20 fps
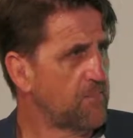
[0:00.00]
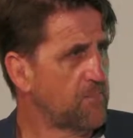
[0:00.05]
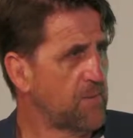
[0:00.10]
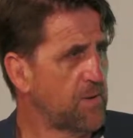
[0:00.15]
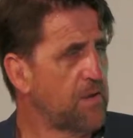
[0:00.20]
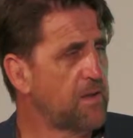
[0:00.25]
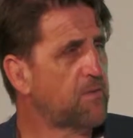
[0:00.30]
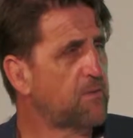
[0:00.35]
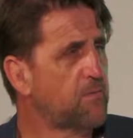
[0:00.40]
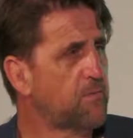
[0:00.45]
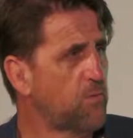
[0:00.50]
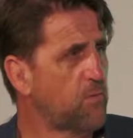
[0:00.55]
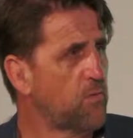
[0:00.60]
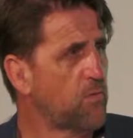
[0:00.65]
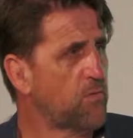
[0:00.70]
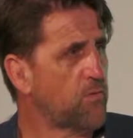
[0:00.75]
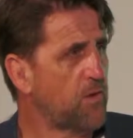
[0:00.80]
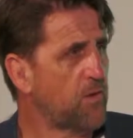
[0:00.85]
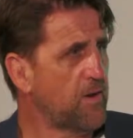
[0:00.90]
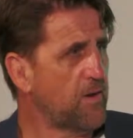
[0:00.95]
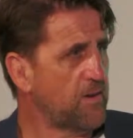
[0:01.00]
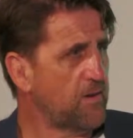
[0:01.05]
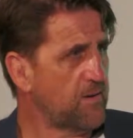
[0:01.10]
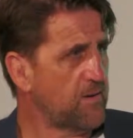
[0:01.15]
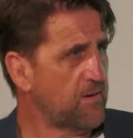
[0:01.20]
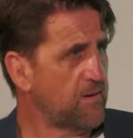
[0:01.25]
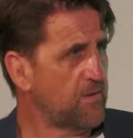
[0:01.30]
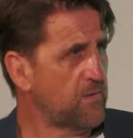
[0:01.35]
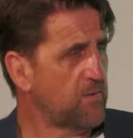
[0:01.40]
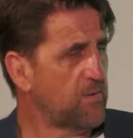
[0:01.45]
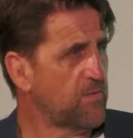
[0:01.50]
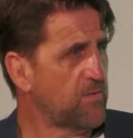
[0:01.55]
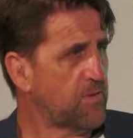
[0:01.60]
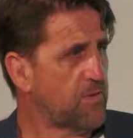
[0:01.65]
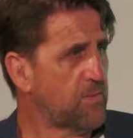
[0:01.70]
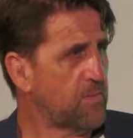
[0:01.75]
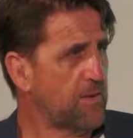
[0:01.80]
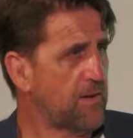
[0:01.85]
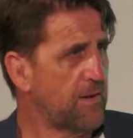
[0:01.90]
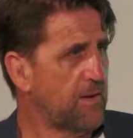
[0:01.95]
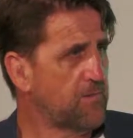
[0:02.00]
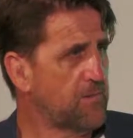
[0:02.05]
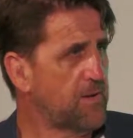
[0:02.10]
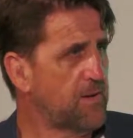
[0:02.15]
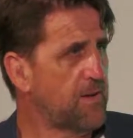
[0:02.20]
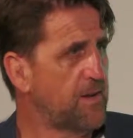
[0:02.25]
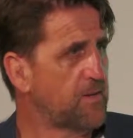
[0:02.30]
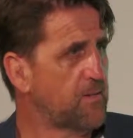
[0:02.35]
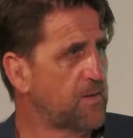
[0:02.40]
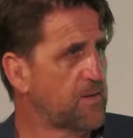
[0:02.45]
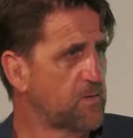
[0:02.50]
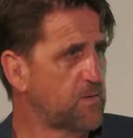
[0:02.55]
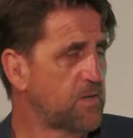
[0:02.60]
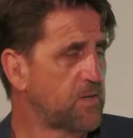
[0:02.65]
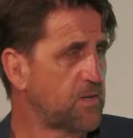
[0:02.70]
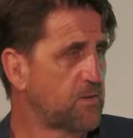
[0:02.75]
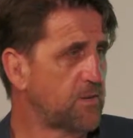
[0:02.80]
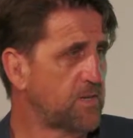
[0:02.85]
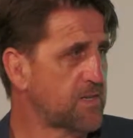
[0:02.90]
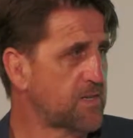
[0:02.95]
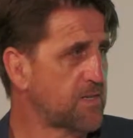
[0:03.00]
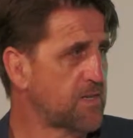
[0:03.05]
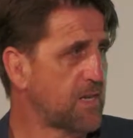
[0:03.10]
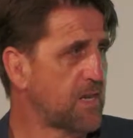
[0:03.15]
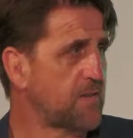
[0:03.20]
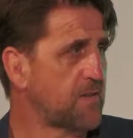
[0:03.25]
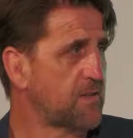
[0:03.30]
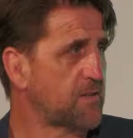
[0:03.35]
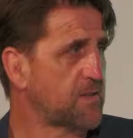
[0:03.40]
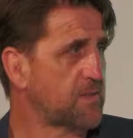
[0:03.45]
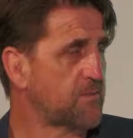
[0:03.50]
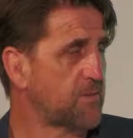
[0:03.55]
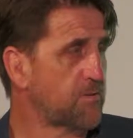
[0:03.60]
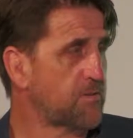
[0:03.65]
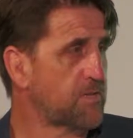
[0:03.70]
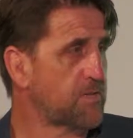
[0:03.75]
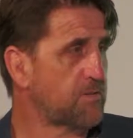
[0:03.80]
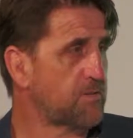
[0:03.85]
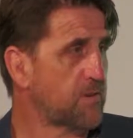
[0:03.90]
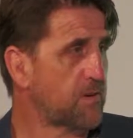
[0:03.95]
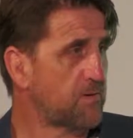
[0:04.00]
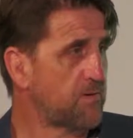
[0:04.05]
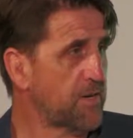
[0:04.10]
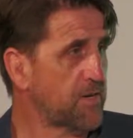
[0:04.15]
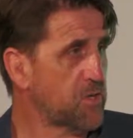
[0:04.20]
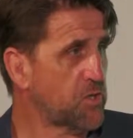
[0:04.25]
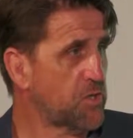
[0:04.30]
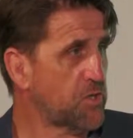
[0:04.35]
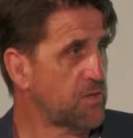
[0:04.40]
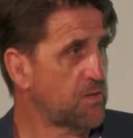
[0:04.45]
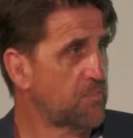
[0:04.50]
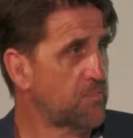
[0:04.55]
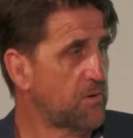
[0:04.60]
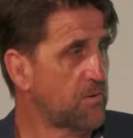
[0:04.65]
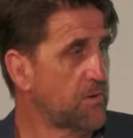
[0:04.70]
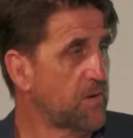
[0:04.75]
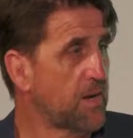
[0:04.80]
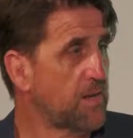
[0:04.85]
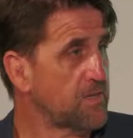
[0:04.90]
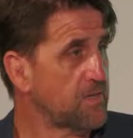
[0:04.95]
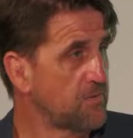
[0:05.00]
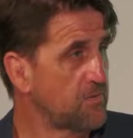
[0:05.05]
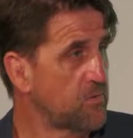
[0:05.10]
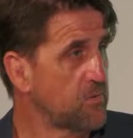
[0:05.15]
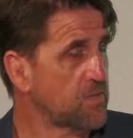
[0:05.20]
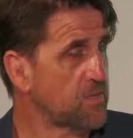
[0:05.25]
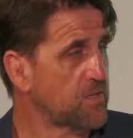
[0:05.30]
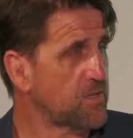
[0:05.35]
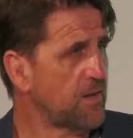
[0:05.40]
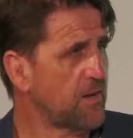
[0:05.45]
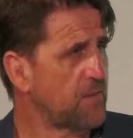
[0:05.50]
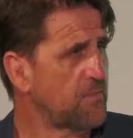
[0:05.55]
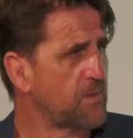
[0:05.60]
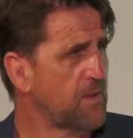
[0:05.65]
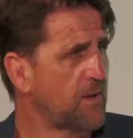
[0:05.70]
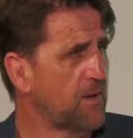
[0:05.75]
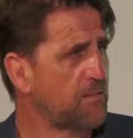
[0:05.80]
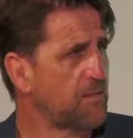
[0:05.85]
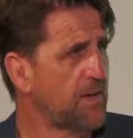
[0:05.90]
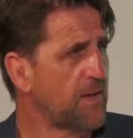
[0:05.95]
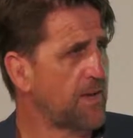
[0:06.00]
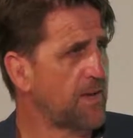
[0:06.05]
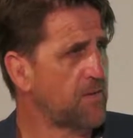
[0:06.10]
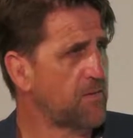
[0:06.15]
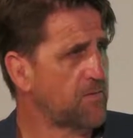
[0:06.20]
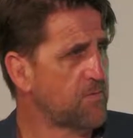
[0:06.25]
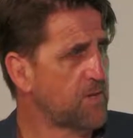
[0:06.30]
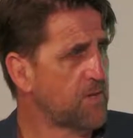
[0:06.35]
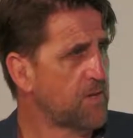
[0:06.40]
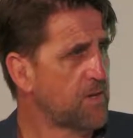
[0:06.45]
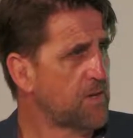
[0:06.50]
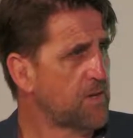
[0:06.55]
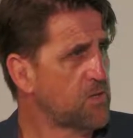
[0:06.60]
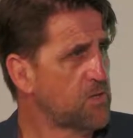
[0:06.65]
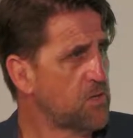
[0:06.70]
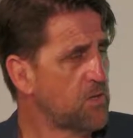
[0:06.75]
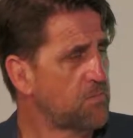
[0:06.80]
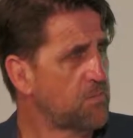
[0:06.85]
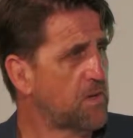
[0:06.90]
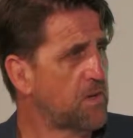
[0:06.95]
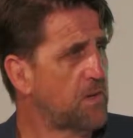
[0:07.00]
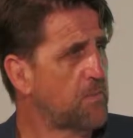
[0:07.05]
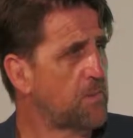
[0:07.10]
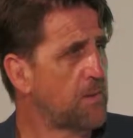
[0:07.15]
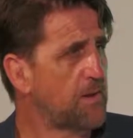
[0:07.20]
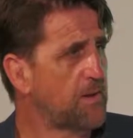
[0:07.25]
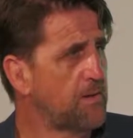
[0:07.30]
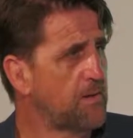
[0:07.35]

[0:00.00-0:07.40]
Being forthright with the department now, because we do understand that there's probably some correction and there probably are some audits going to be coming out of JobKeeper.